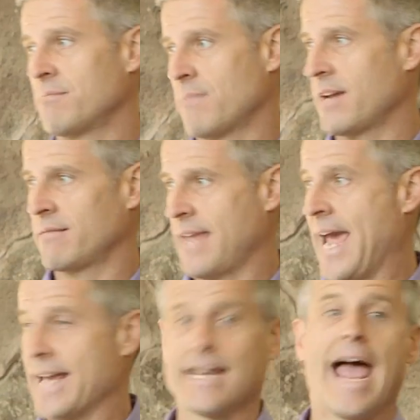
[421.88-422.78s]
my
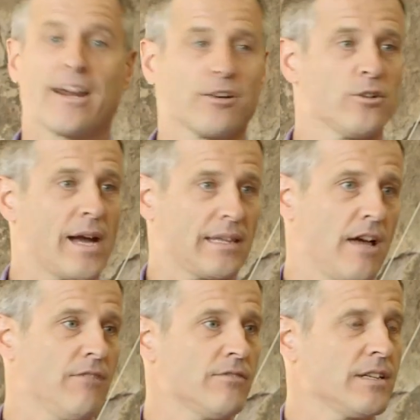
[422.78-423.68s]
cat Tiger, who I
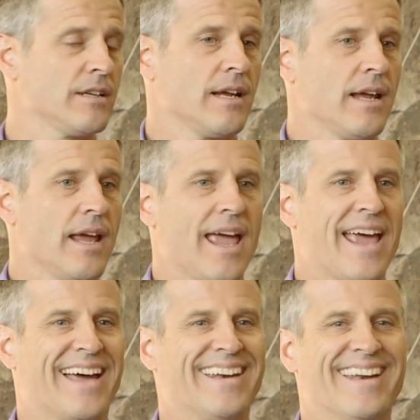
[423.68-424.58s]
loved.
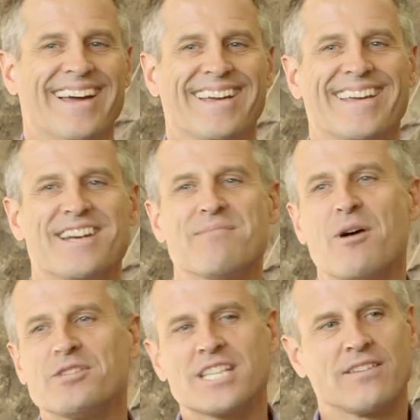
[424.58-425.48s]
And
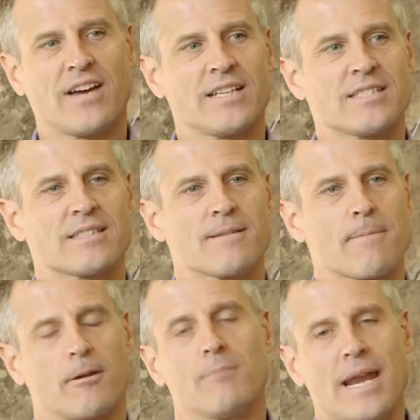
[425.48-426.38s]
most of us,
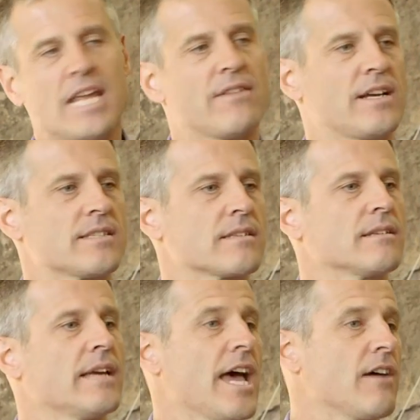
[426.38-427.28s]
or many of us,
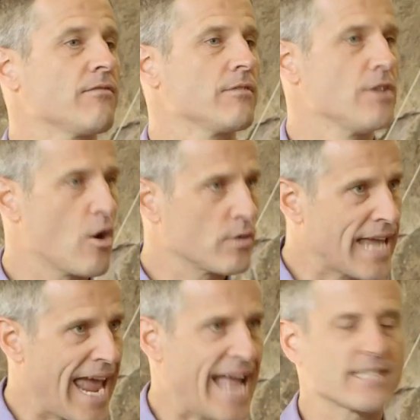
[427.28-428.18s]
have known
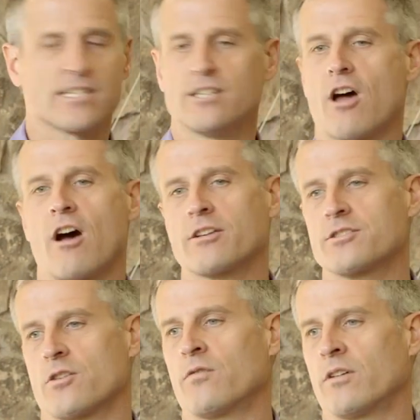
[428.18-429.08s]
cats and dogs
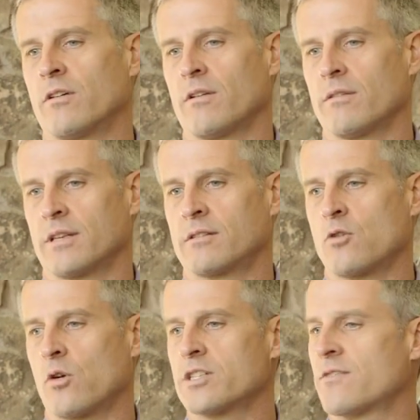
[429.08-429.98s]
over the
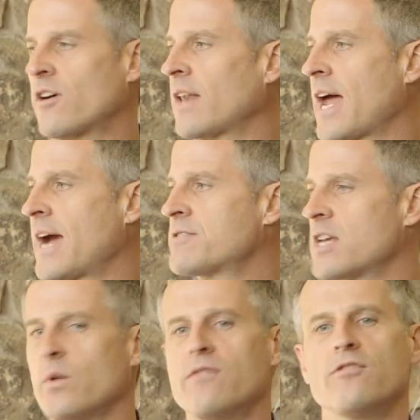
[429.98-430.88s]
course of our lives,
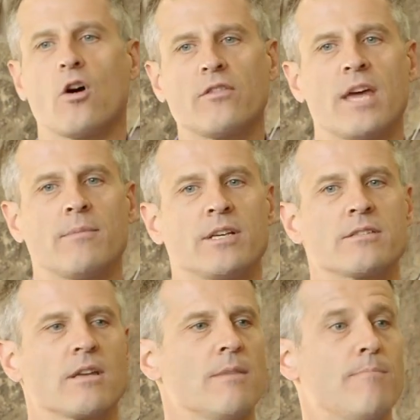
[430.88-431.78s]
and we've known them as
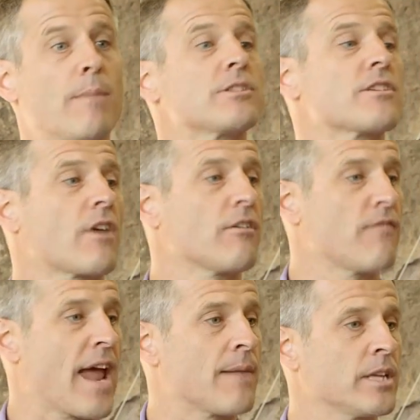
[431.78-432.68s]
members of our
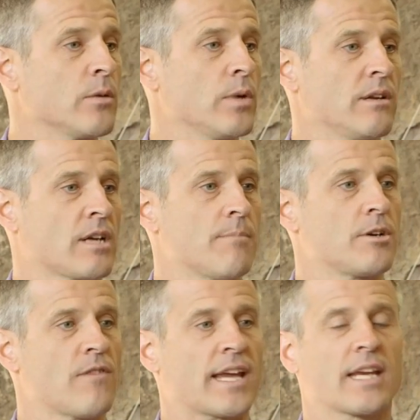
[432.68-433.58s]
family. We come to
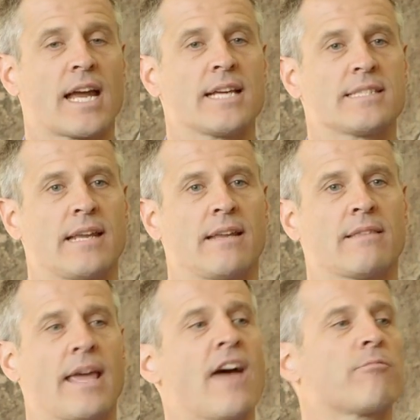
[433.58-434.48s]
recognize
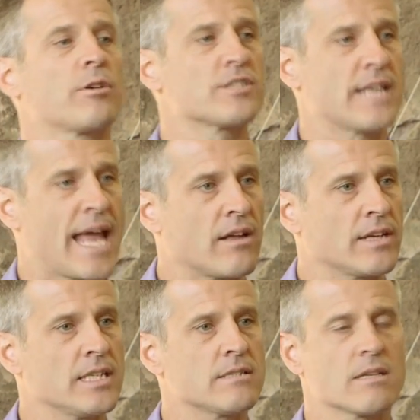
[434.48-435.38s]
they have
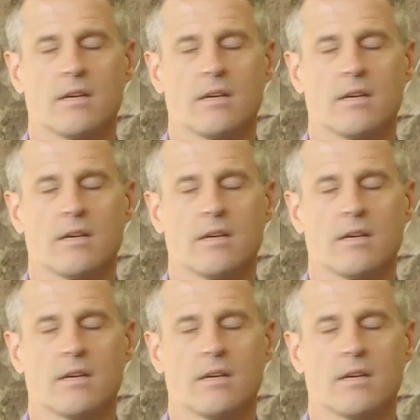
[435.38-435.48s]
personalities,